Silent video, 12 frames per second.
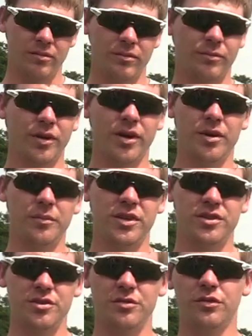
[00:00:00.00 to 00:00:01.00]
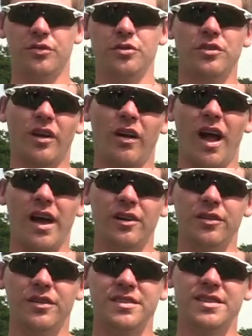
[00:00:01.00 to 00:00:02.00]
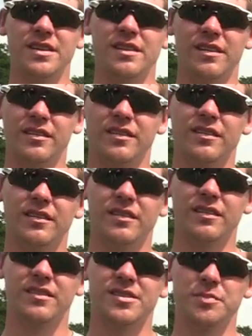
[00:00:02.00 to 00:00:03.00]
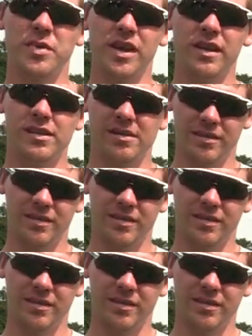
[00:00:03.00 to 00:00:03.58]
So we're gonna be shooting through the chrono to see the speed.